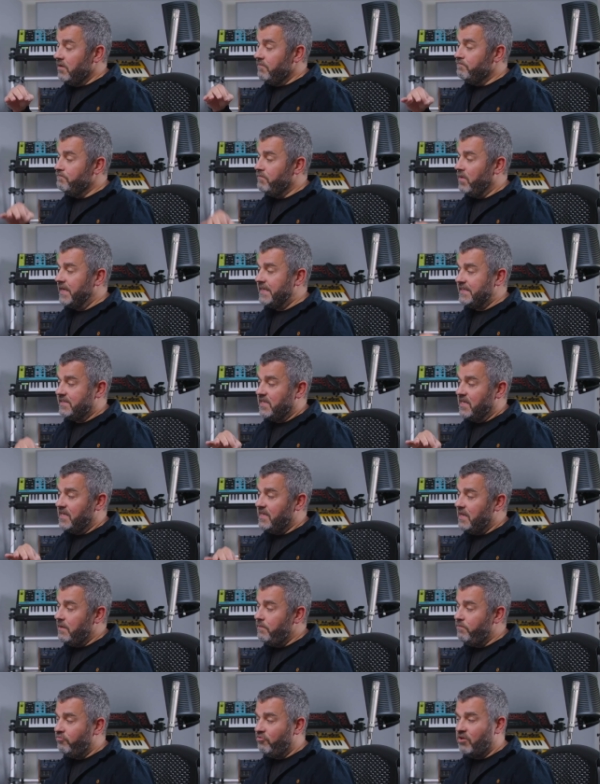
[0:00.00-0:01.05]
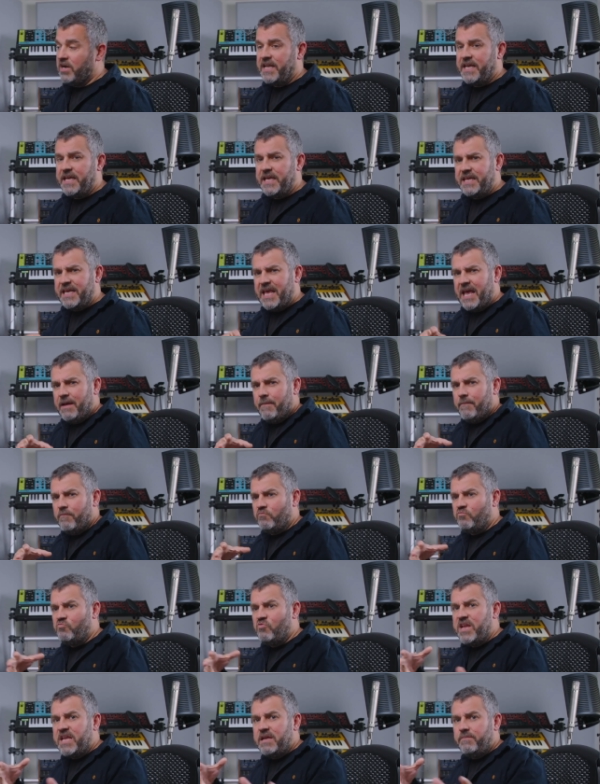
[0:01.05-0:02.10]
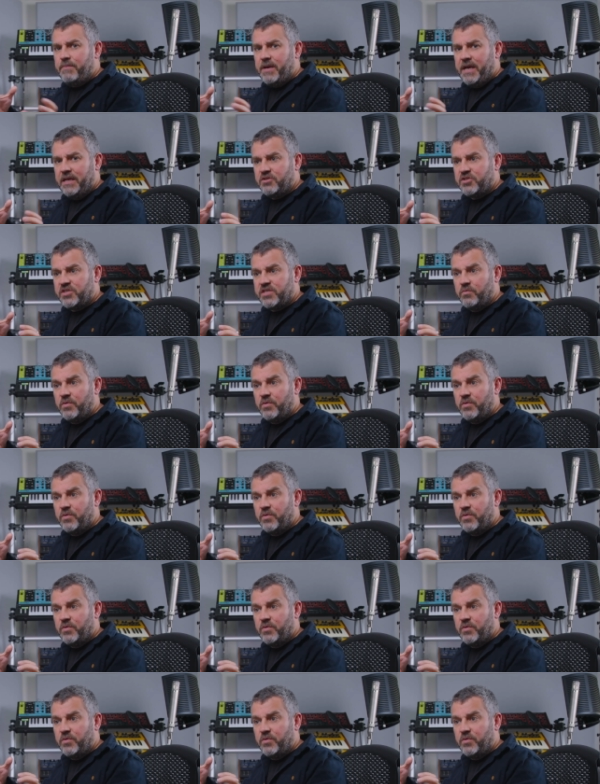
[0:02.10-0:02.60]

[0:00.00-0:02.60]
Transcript: might deliberately get re-pitched